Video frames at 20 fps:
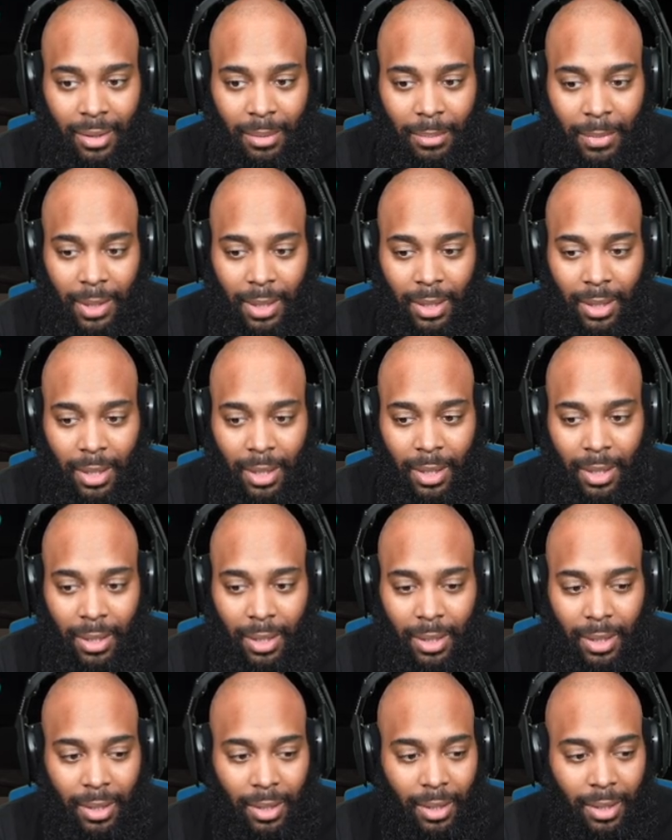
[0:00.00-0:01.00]
League leg
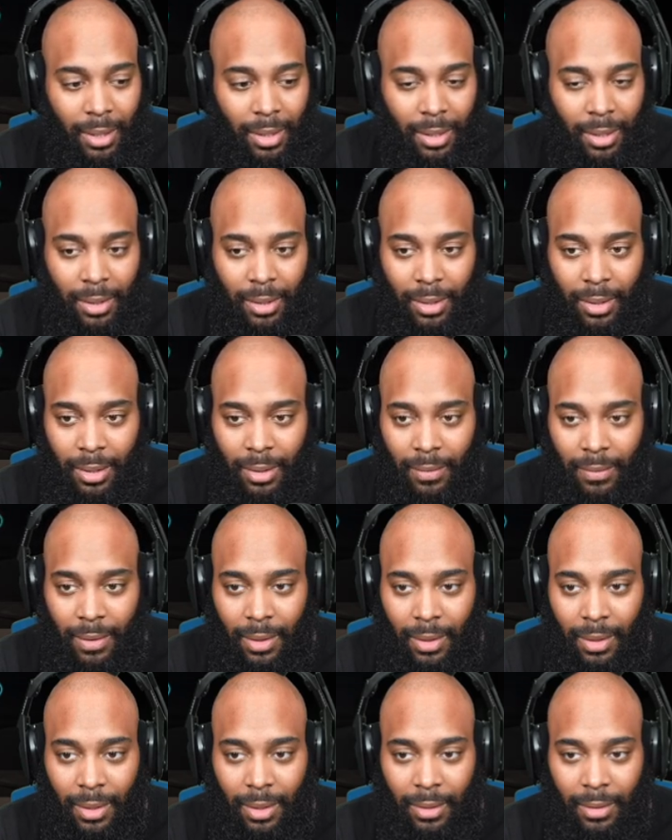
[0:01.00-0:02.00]
kick,
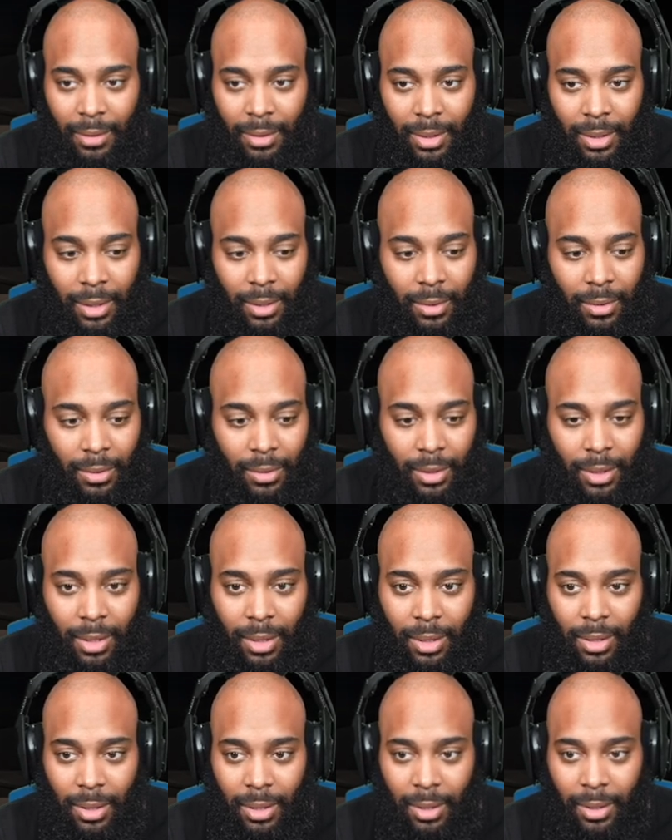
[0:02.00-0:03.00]
roundhouse, league hook
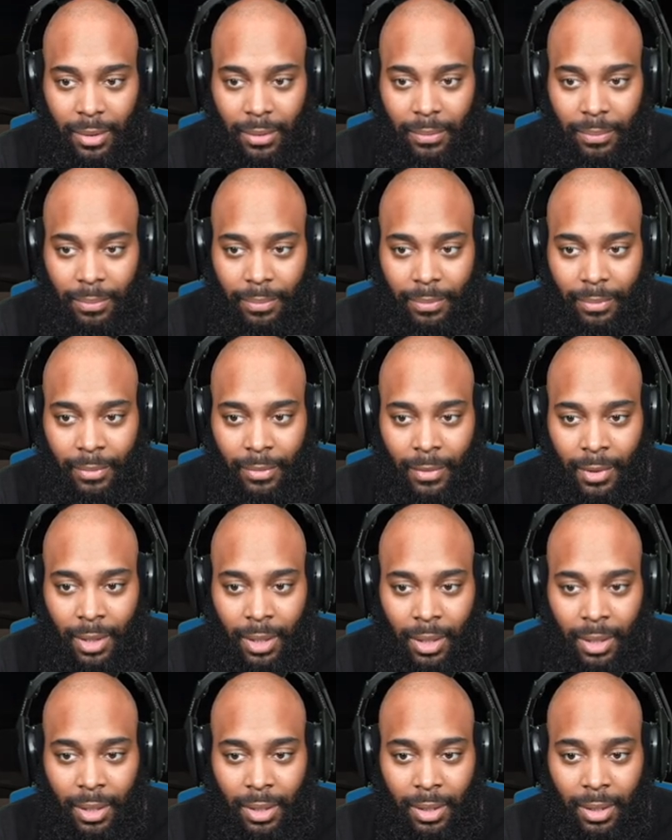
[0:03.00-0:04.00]
kick,
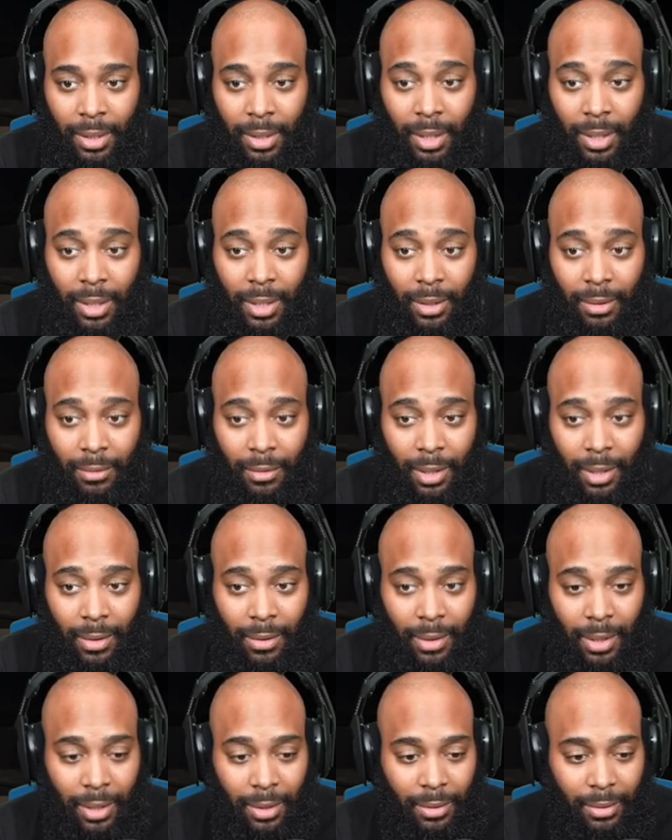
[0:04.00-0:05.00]
ducking
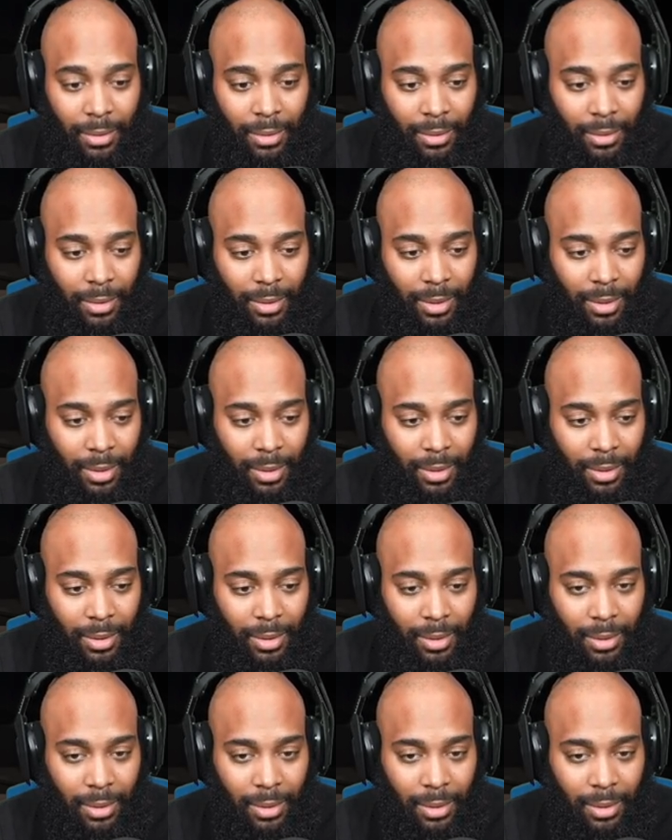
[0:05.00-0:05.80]
roundhouse. Okay.